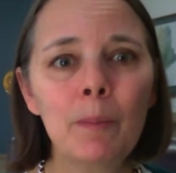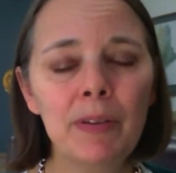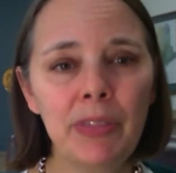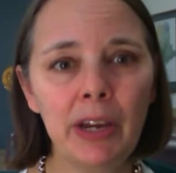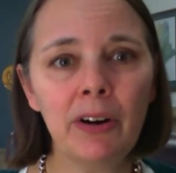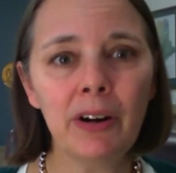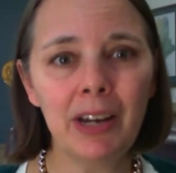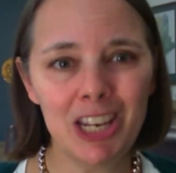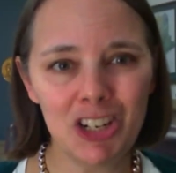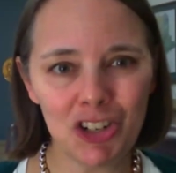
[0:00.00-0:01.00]
but
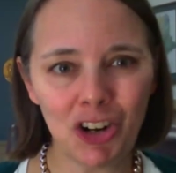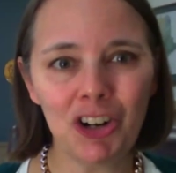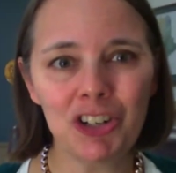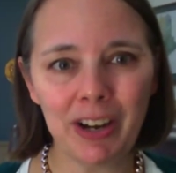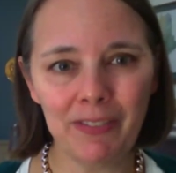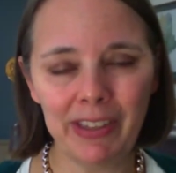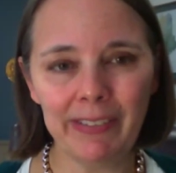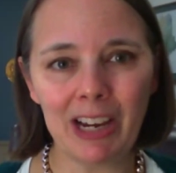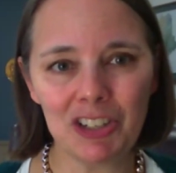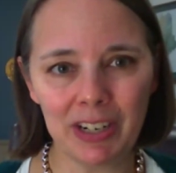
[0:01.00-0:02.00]
they're in charge of the
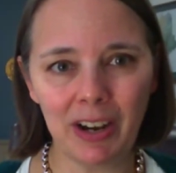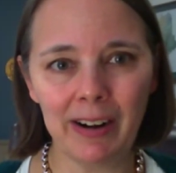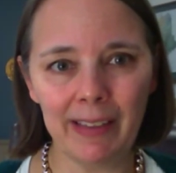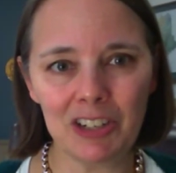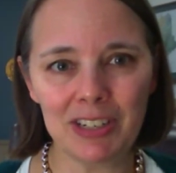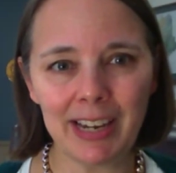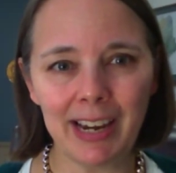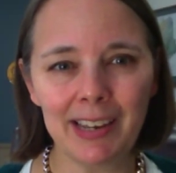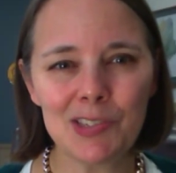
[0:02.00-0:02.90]
election on election day.